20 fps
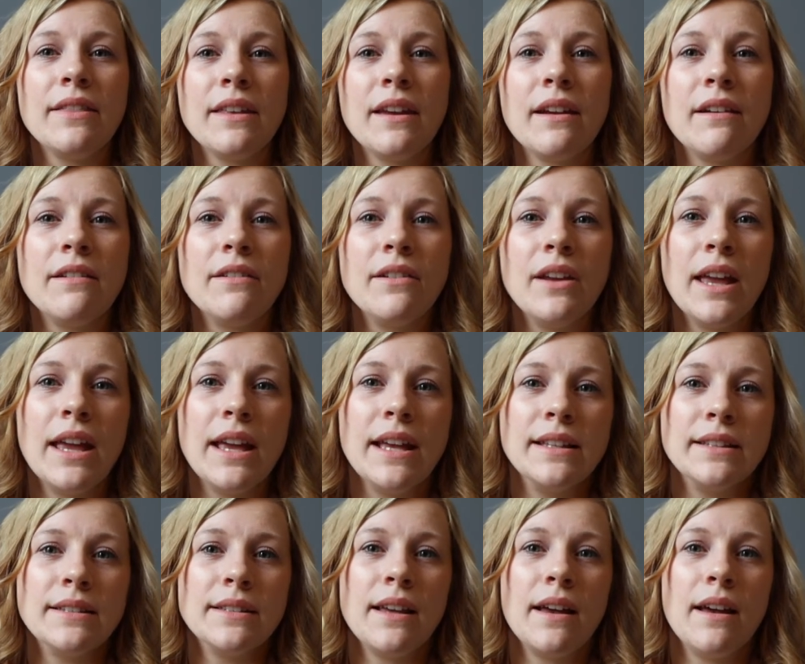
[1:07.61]
There
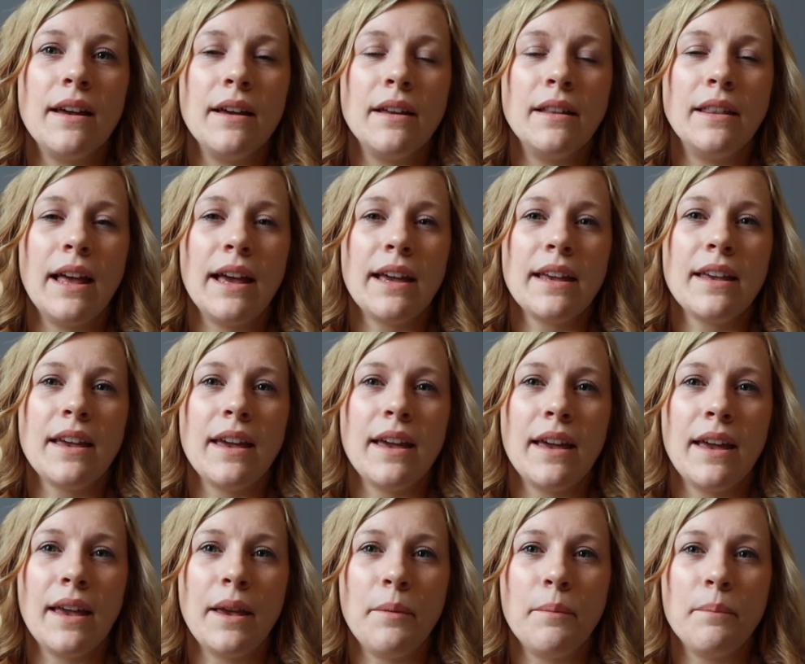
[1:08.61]
is like
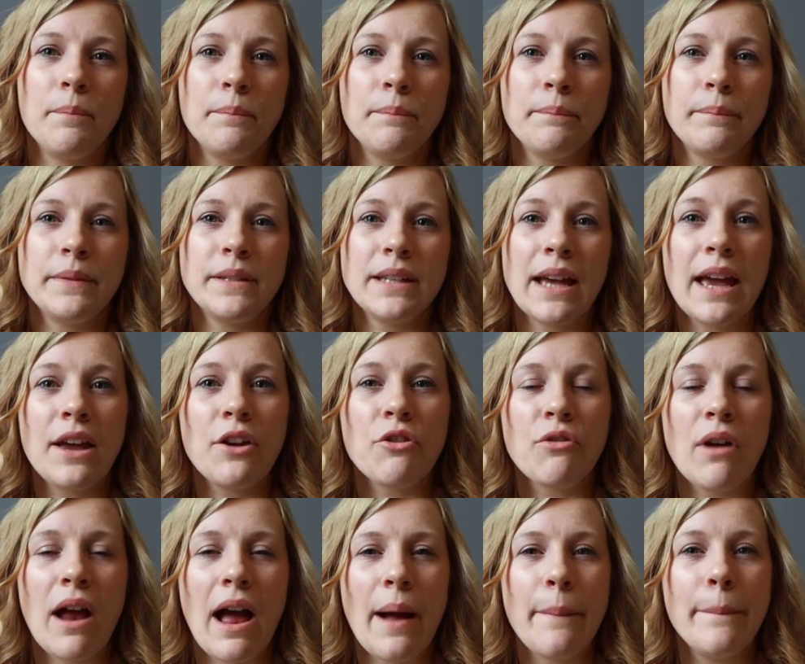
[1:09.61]
a
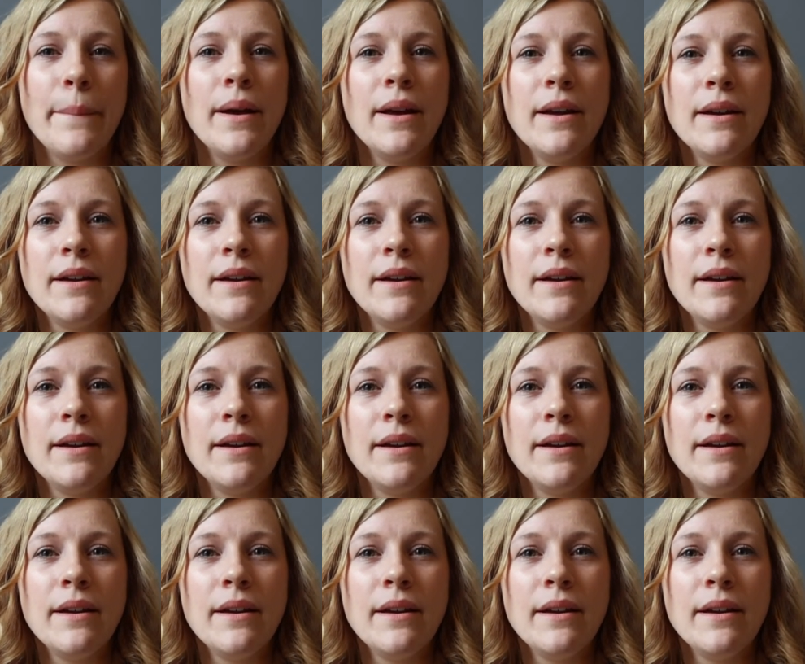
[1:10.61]
diagram,